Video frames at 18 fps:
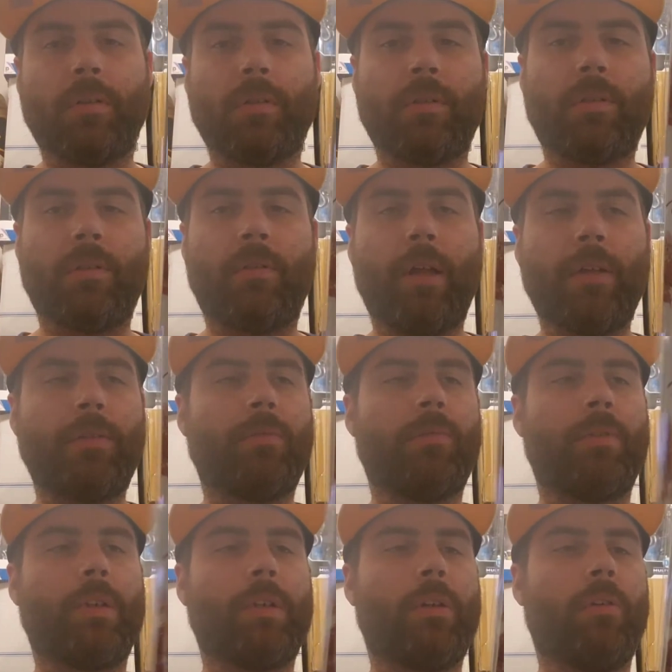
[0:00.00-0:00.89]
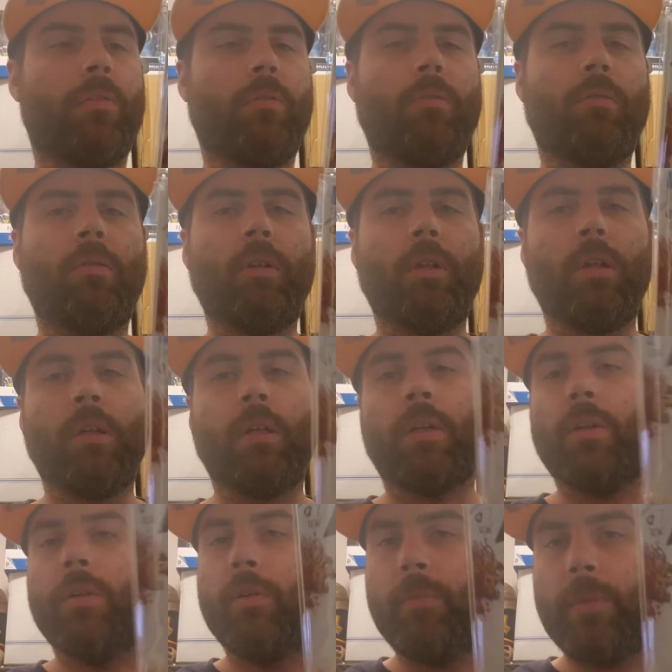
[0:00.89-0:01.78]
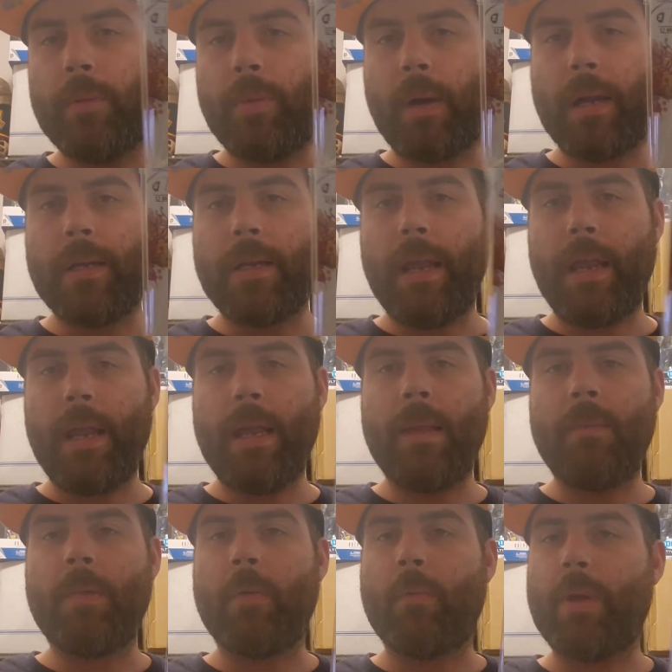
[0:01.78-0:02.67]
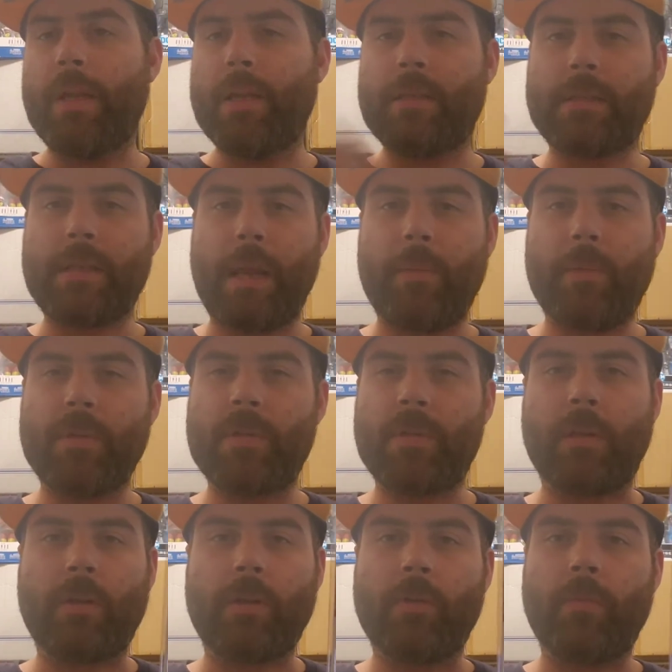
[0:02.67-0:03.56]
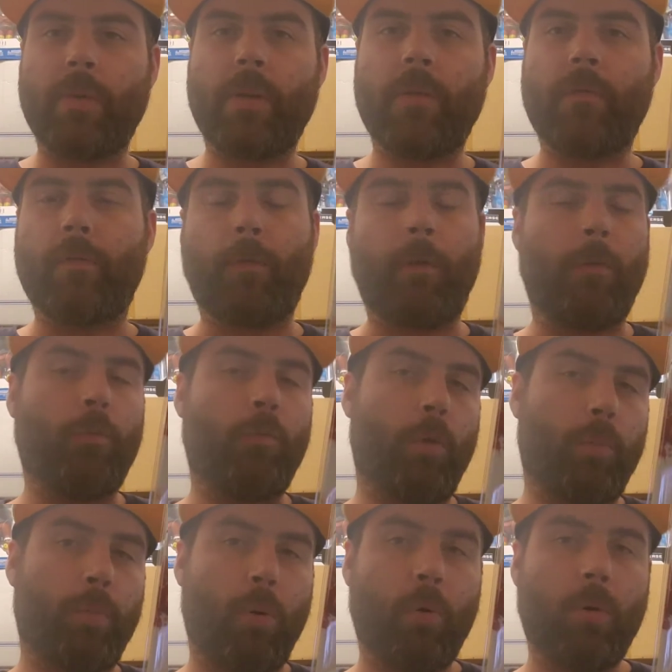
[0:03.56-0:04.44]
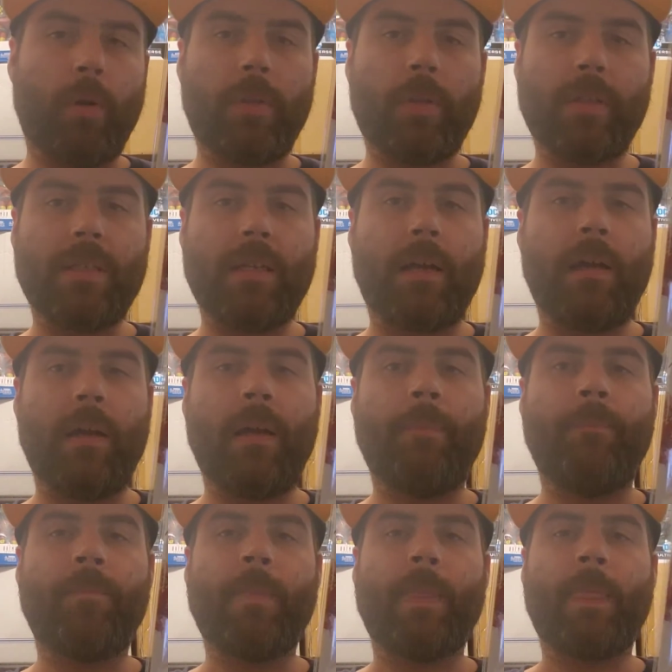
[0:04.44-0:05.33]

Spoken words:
So that's really cool. Knew me by name, and we established a little bit of a rapport at the time.